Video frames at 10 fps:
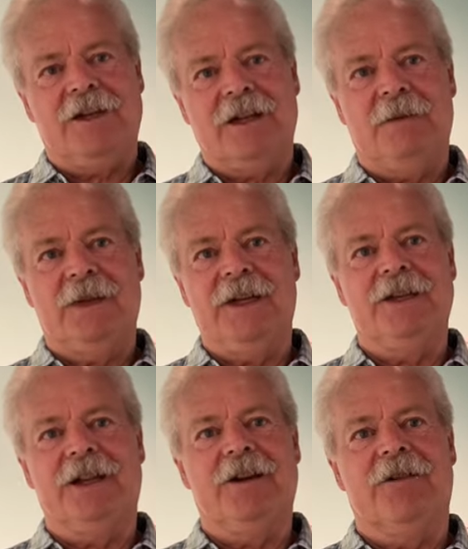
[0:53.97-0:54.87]
a job
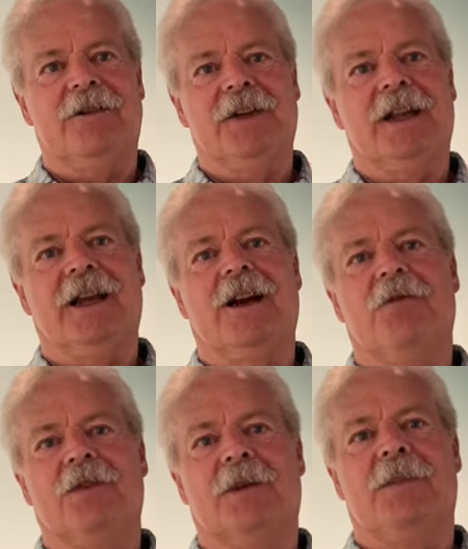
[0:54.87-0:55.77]
teaching here and feel like I
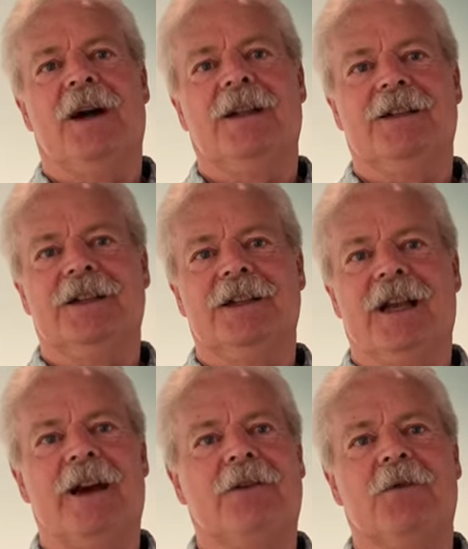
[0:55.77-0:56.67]
owe an apology
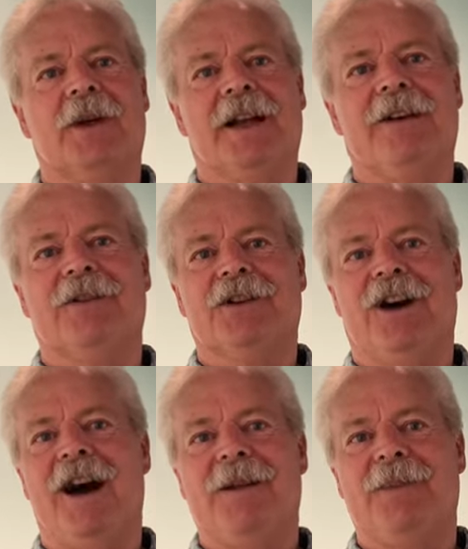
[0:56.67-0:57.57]
to everyone I ever
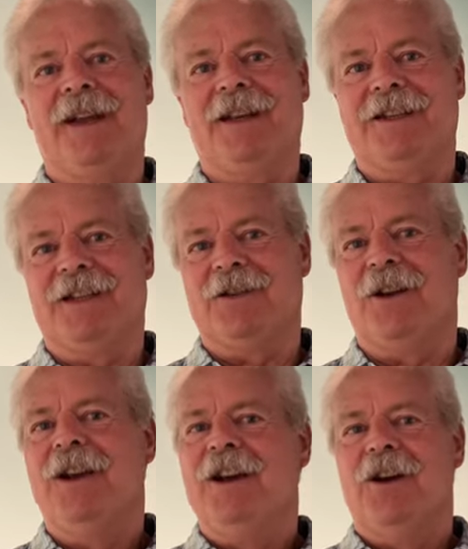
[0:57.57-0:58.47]
taught because it's
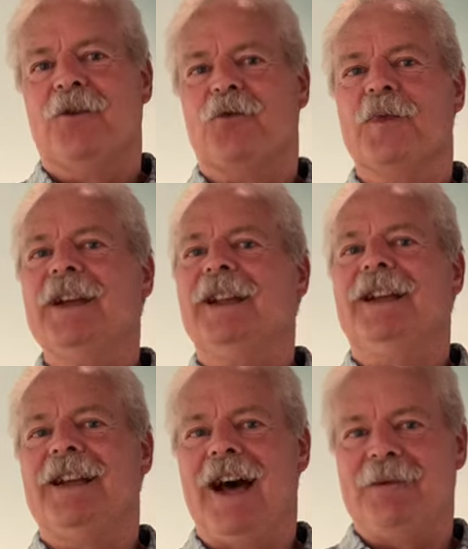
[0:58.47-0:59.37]
really
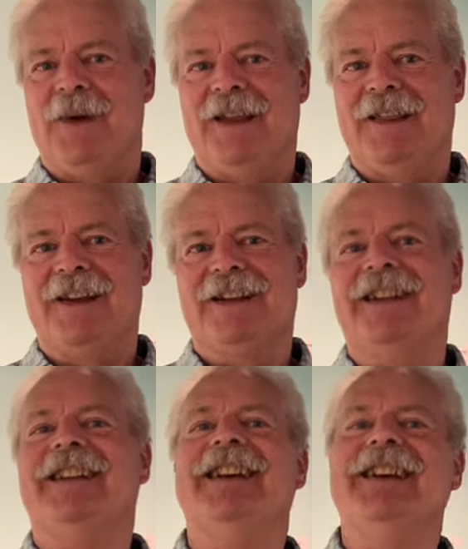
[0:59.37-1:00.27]
not my thing to
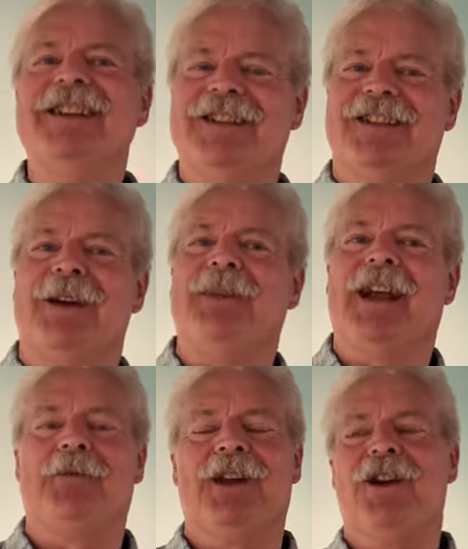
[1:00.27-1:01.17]
teach. I mean,
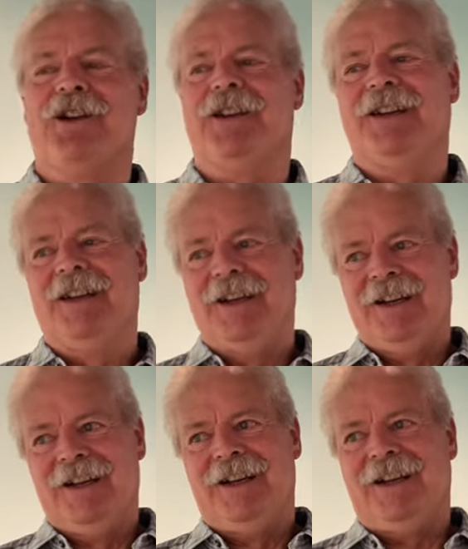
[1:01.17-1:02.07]
I regard
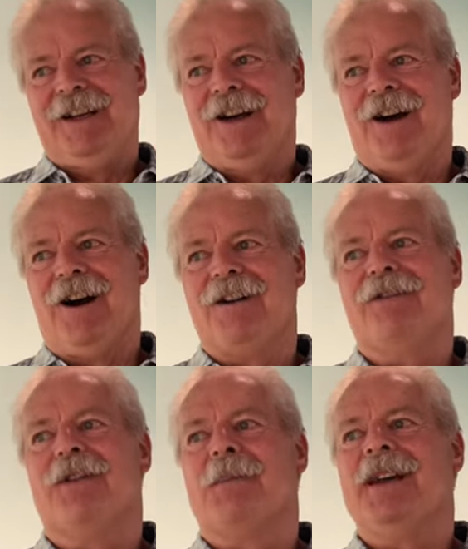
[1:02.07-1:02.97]
art
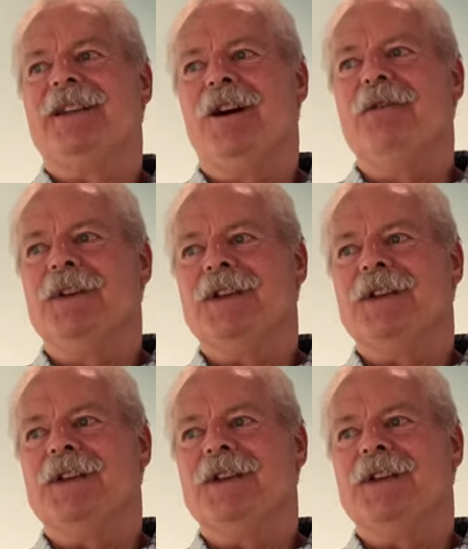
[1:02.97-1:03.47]
for myself is